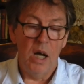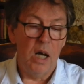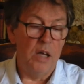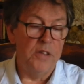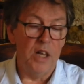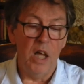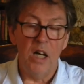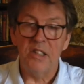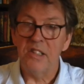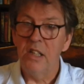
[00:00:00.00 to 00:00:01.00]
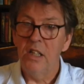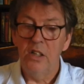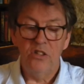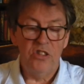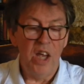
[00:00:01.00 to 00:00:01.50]
and the last
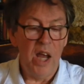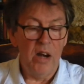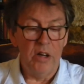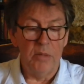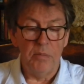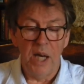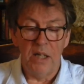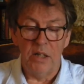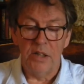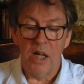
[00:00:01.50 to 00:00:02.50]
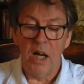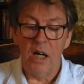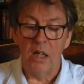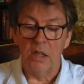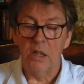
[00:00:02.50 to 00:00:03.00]
tearing pain at the
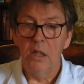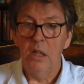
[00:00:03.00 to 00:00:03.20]
heart